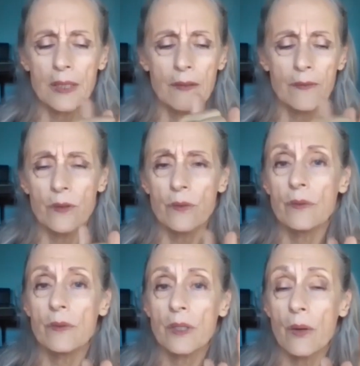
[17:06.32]
if
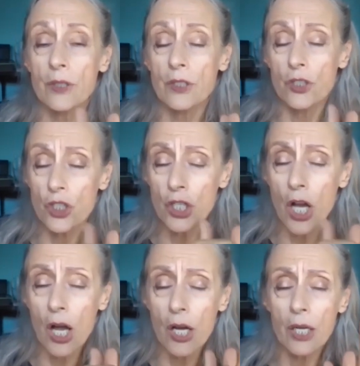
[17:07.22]
you go into
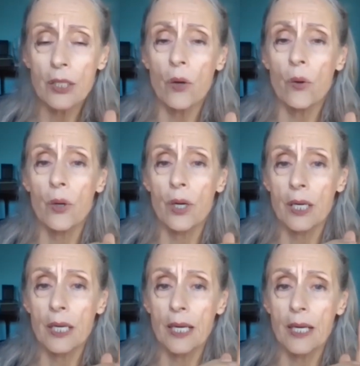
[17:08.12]
Qigong,
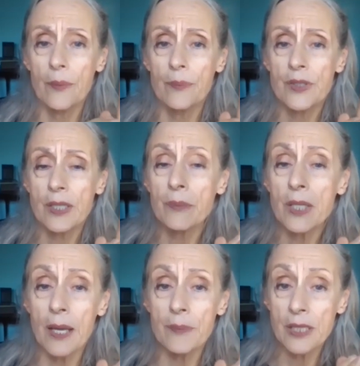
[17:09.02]
or
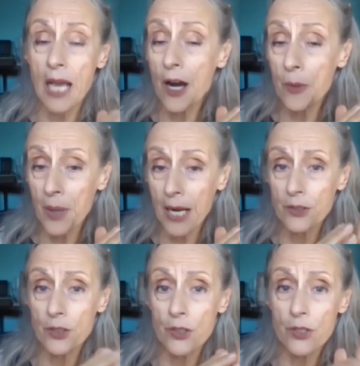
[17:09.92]
sometimes
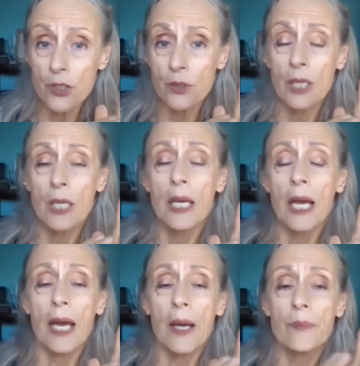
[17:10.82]
chiropractors
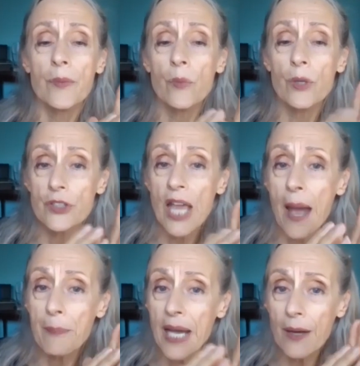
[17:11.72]
will
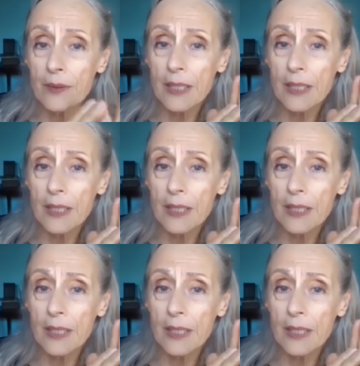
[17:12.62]
tap out.